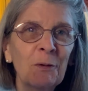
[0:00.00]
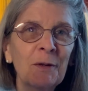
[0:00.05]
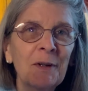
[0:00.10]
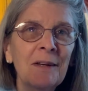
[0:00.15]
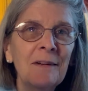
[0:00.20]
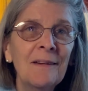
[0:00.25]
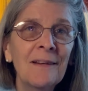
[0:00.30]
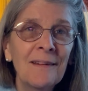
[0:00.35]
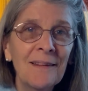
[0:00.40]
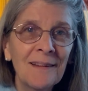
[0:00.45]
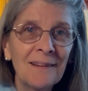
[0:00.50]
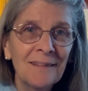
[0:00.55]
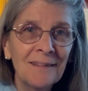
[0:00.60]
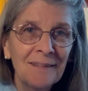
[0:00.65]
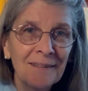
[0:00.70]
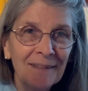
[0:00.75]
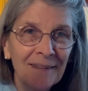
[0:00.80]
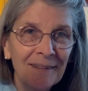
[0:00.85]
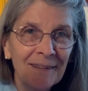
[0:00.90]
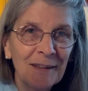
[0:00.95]
into the
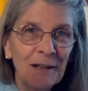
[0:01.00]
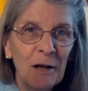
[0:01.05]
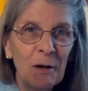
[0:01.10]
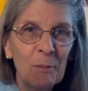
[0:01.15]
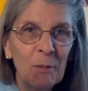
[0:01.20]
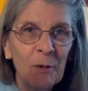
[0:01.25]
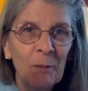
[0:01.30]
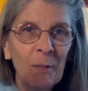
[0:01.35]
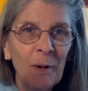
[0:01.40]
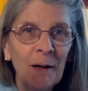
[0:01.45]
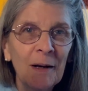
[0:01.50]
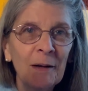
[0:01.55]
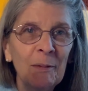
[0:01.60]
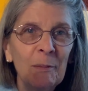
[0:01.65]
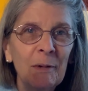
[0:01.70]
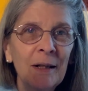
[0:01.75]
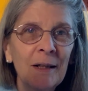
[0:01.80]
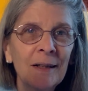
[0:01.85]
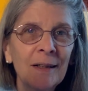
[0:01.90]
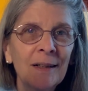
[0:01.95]
cupboard behind
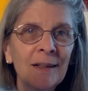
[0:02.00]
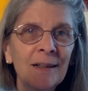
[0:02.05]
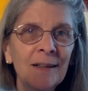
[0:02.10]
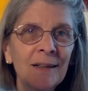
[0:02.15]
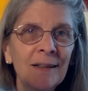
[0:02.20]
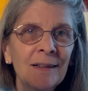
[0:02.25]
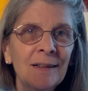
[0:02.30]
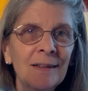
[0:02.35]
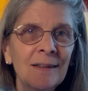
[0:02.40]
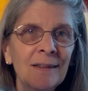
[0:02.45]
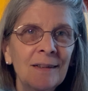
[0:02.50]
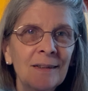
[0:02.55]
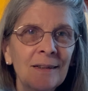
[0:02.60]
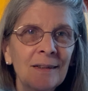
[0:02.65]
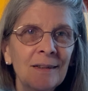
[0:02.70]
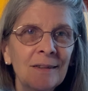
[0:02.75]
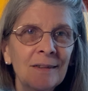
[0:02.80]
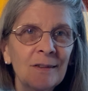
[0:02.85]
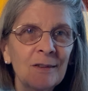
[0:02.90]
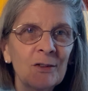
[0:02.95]
me.
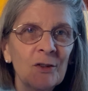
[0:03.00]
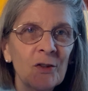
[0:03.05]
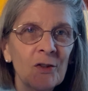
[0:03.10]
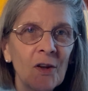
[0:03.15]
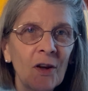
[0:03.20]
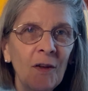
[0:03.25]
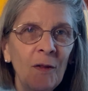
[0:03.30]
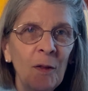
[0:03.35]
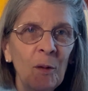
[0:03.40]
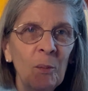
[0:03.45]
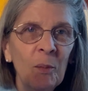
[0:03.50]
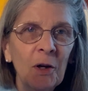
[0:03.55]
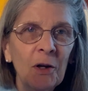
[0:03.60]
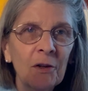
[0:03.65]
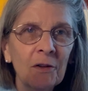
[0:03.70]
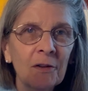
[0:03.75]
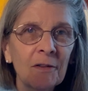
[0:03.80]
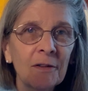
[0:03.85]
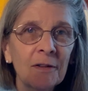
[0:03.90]
She's on the move.